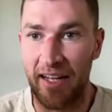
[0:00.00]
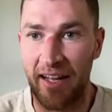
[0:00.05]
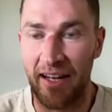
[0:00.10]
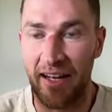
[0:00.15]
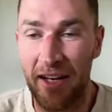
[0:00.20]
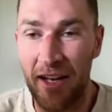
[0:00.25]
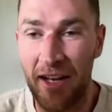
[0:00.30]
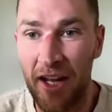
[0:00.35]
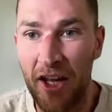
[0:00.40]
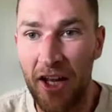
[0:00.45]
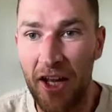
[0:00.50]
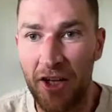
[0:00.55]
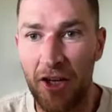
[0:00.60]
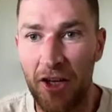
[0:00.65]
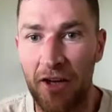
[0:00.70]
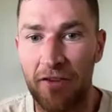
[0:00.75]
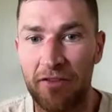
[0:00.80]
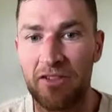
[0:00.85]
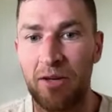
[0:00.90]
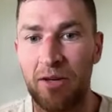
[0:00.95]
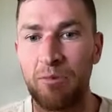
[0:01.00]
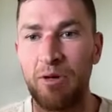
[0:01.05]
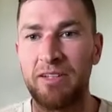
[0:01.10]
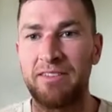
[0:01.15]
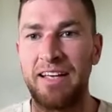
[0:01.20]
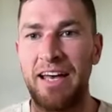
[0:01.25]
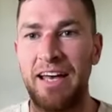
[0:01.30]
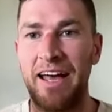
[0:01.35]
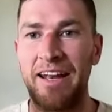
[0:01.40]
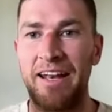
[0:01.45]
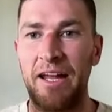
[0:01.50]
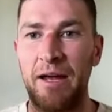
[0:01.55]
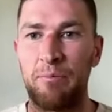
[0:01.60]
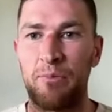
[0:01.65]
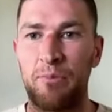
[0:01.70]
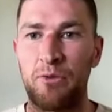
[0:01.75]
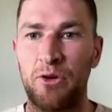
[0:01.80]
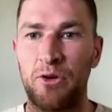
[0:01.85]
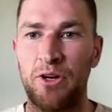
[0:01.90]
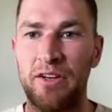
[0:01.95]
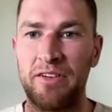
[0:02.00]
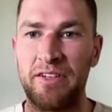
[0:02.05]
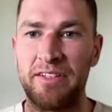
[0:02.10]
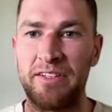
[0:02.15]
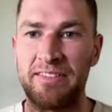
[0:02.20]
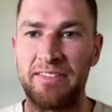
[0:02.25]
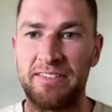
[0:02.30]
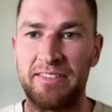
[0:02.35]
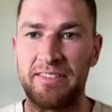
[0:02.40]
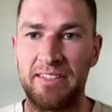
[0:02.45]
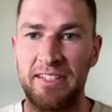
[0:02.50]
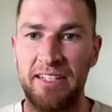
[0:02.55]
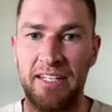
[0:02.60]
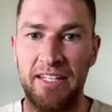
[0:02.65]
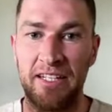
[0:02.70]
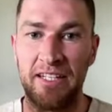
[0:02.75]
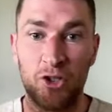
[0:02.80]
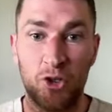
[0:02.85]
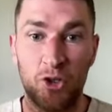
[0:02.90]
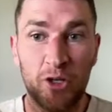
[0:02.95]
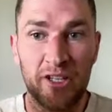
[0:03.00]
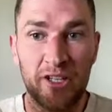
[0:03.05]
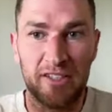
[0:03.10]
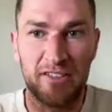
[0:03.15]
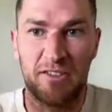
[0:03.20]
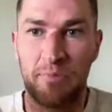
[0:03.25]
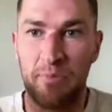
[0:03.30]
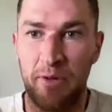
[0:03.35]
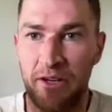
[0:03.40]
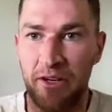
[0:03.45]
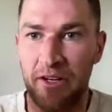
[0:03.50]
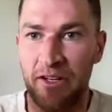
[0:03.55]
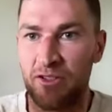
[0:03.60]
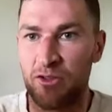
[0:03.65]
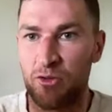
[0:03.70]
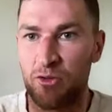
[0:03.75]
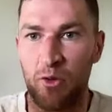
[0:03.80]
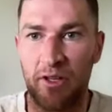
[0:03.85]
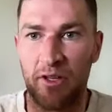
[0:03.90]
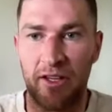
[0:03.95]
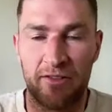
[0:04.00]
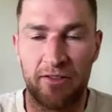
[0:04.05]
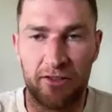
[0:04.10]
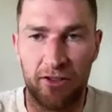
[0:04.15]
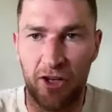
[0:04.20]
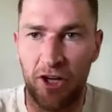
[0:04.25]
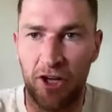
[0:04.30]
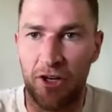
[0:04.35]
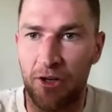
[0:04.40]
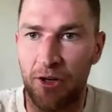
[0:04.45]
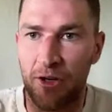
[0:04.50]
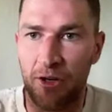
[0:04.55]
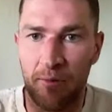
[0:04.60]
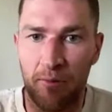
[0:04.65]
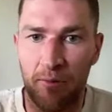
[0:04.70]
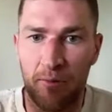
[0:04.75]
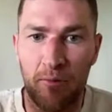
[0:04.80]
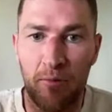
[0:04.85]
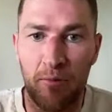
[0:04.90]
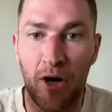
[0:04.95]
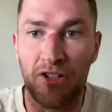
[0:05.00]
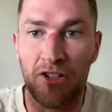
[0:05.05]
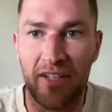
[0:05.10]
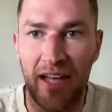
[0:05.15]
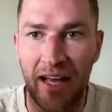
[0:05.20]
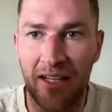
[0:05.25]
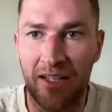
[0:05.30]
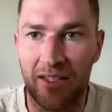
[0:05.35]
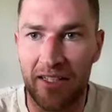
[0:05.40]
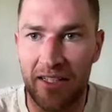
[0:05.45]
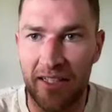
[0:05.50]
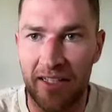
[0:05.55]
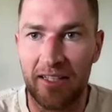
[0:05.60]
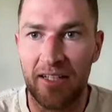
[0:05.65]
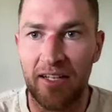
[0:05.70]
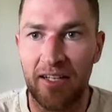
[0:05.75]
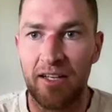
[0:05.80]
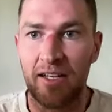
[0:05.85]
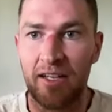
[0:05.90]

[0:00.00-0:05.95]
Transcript: Again, you know, if someone's had a previously good experience with a certain modality,